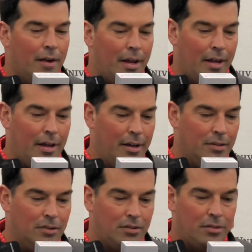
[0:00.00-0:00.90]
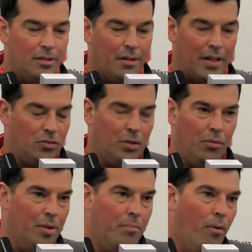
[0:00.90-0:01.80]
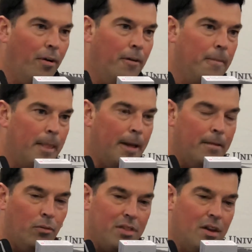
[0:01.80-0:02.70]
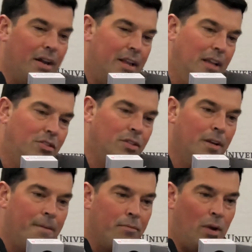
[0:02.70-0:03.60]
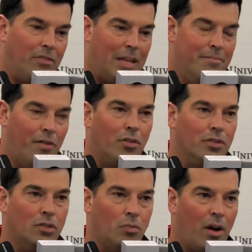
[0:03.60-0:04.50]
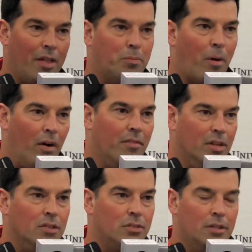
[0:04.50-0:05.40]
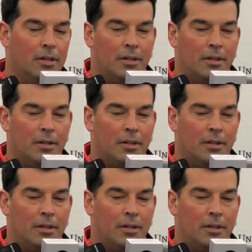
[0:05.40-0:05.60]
And that's really, really important. And with young kids, we have to keep focused as well. That's part of this.